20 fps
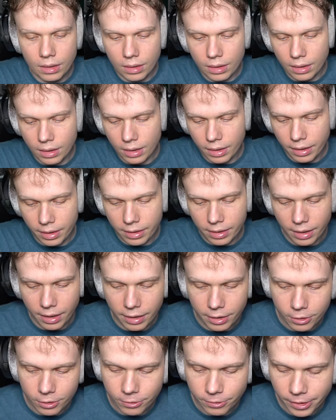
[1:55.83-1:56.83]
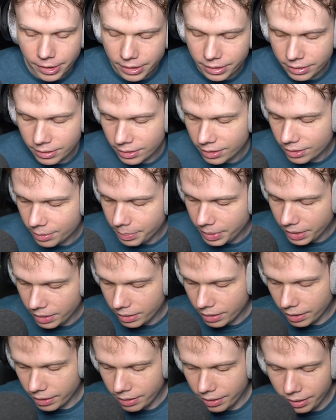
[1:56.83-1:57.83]
uh, at a higher rate and speed.
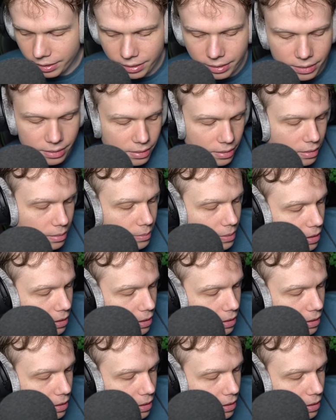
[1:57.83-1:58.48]
I think um,